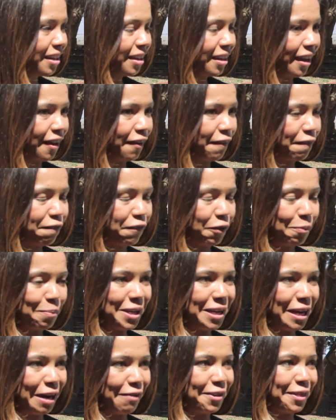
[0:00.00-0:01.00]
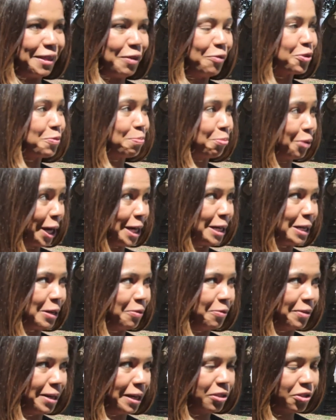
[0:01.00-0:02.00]
And for me, everything was brand
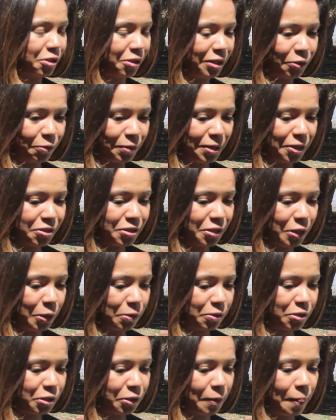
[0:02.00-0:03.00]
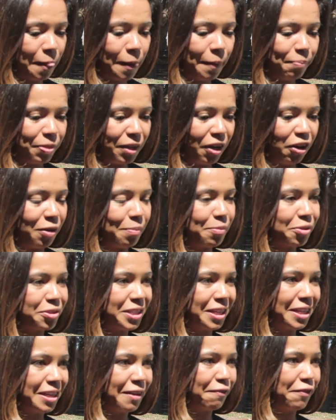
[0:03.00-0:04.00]
new when I started 3 years ago. So I remember
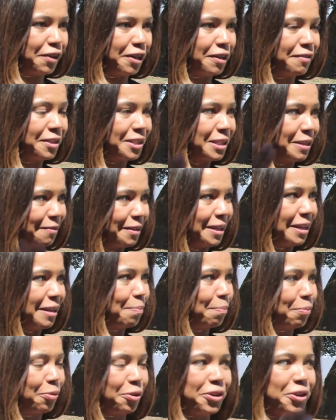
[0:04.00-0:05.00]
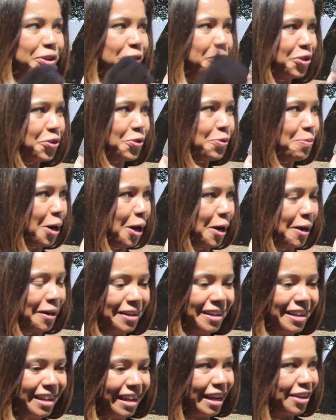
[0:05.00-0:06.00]
sitting in front of a TV, put YouTube on,
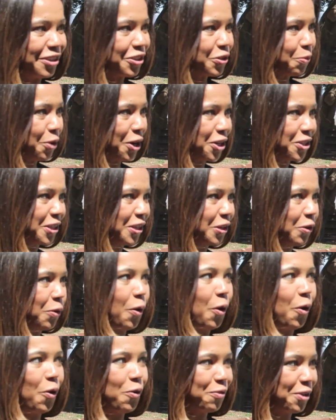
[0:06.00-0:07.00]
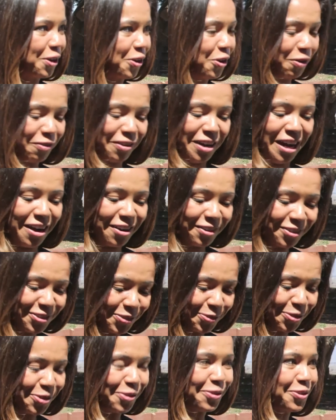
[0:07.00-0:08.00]
and just watching you over and over how
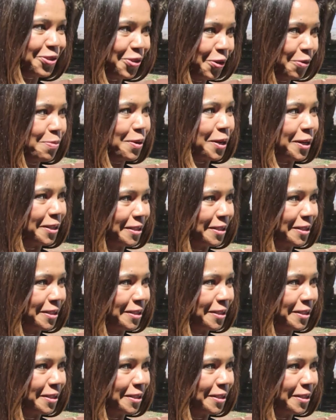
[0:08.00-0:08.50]
to roll those dough balls.